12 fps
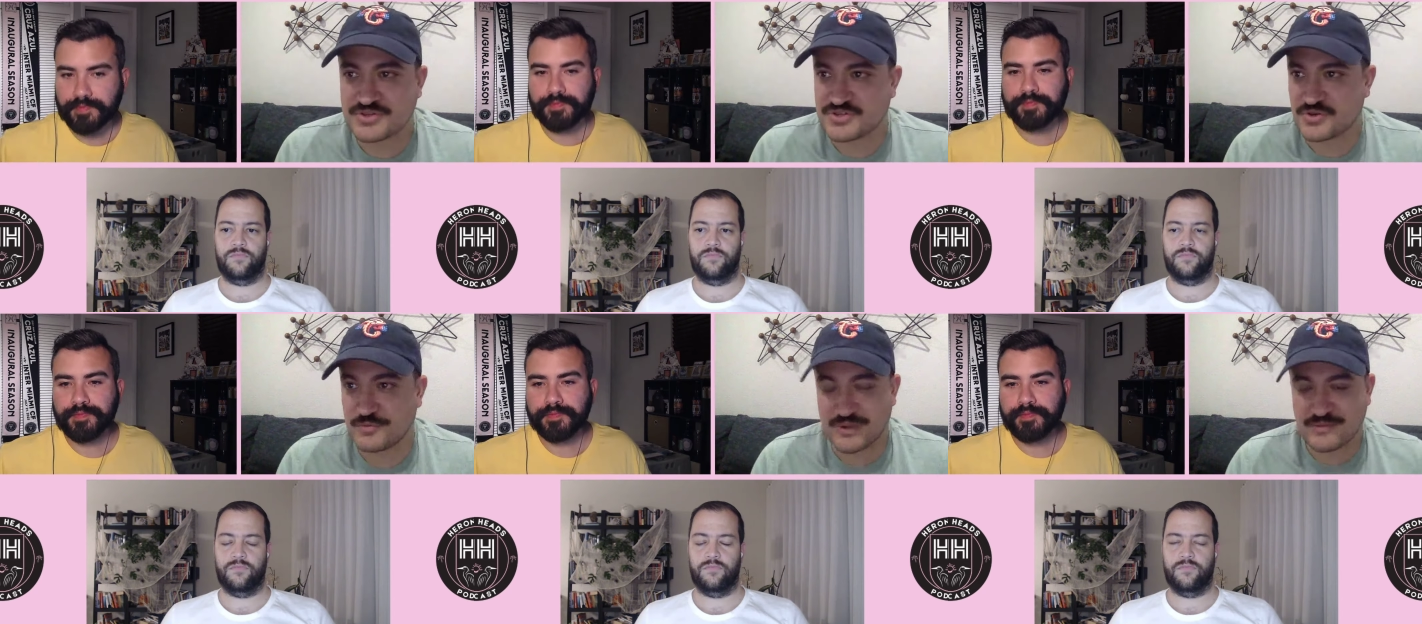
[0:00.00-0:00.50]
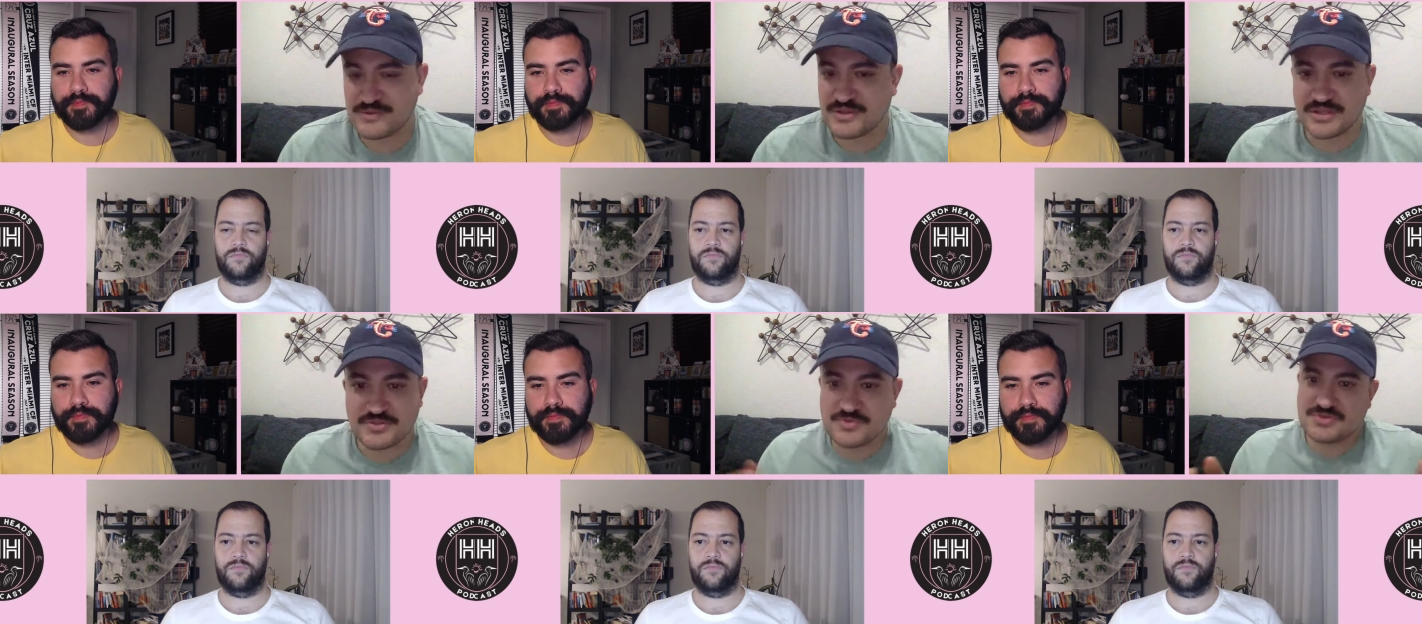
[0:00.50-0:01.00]
Speaker 1: So maybe
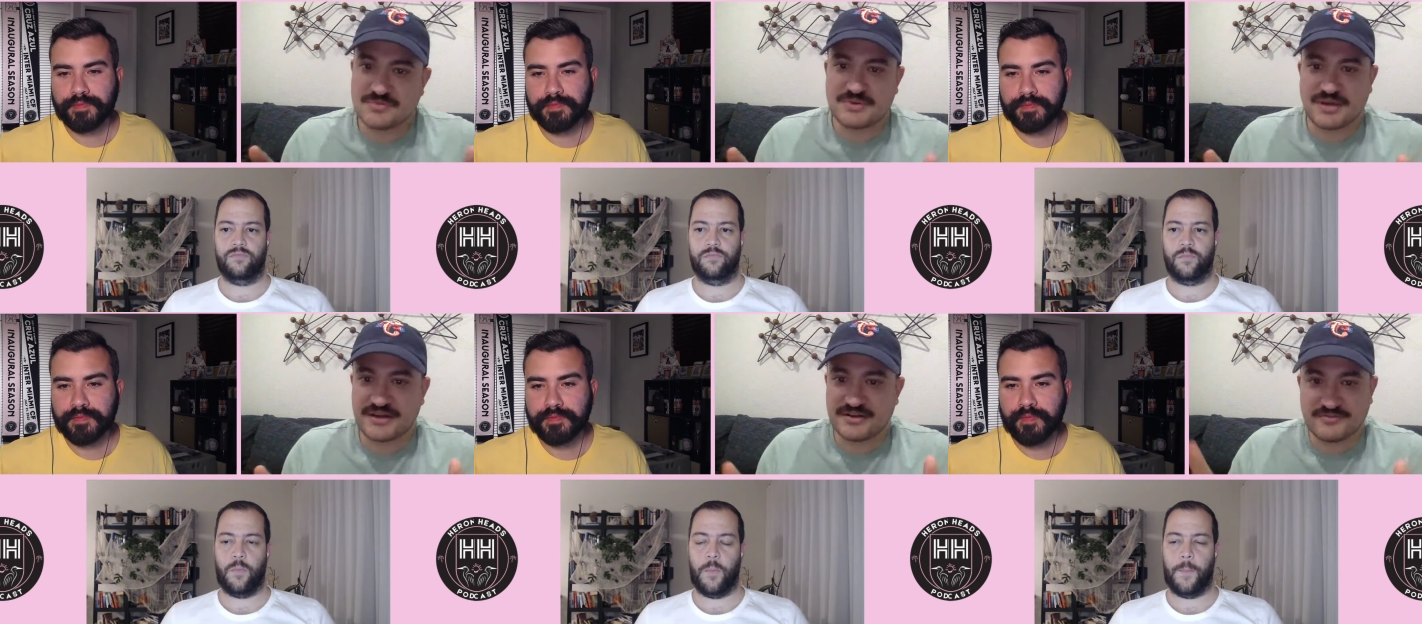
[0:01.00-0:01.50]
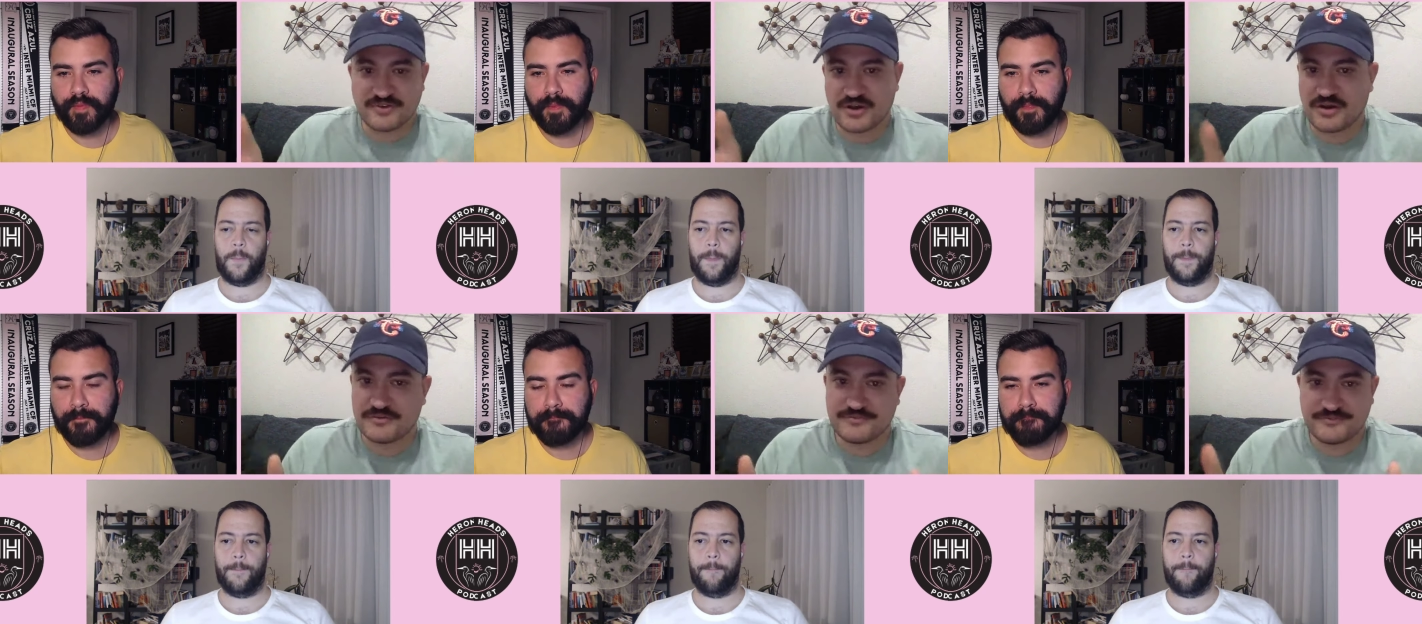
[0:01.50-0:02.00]
they do some kind of
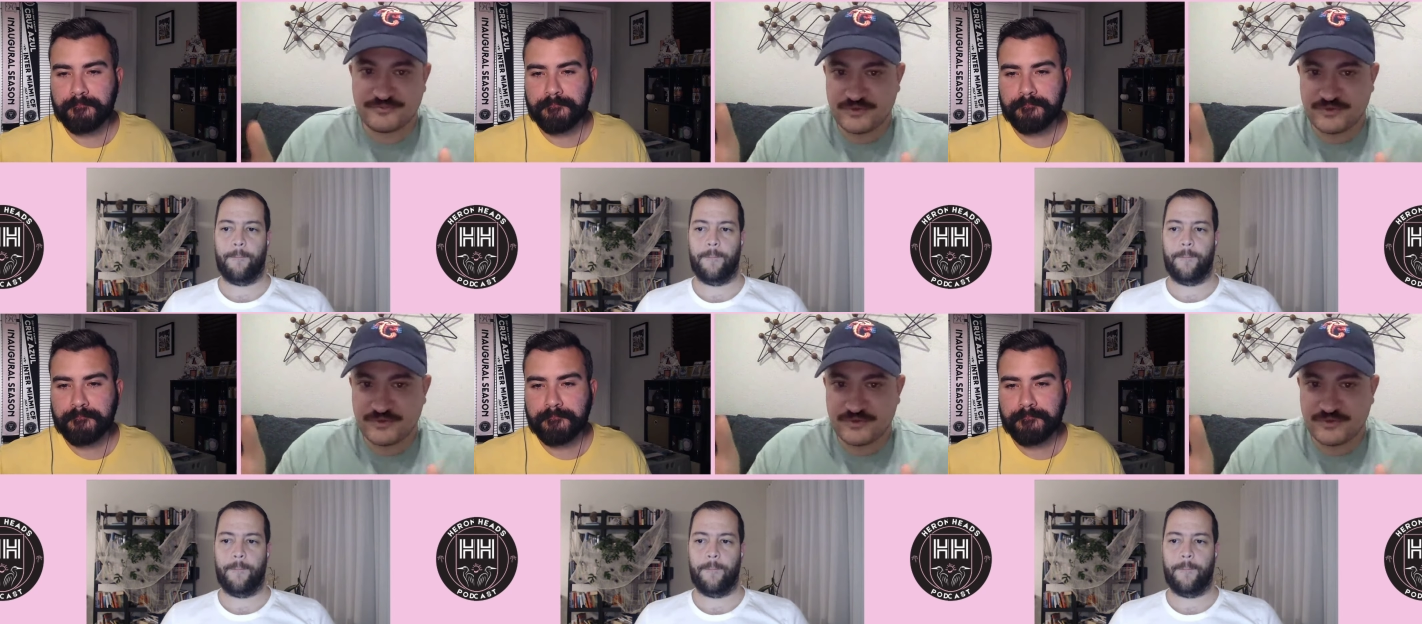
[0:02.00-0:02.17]
off